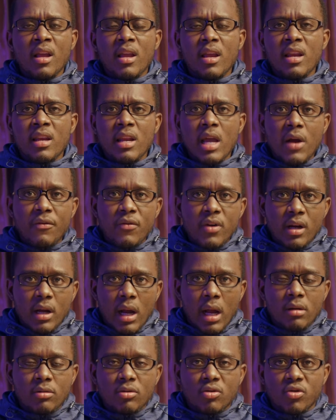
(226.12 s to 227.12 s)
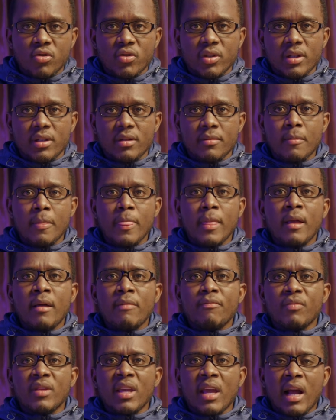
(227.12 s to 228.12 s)
in every country,
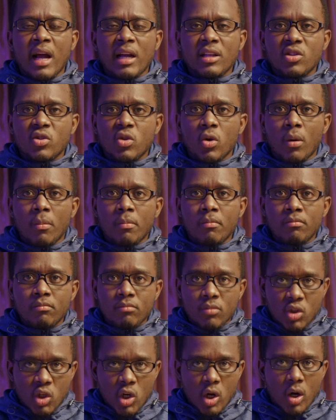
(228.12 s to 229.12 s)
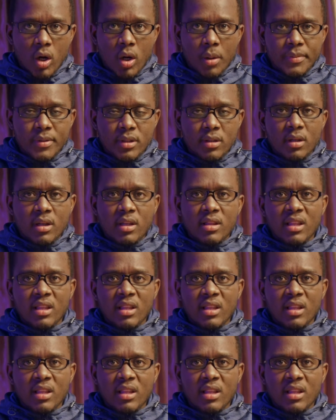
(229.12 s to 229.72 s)
there are some jobs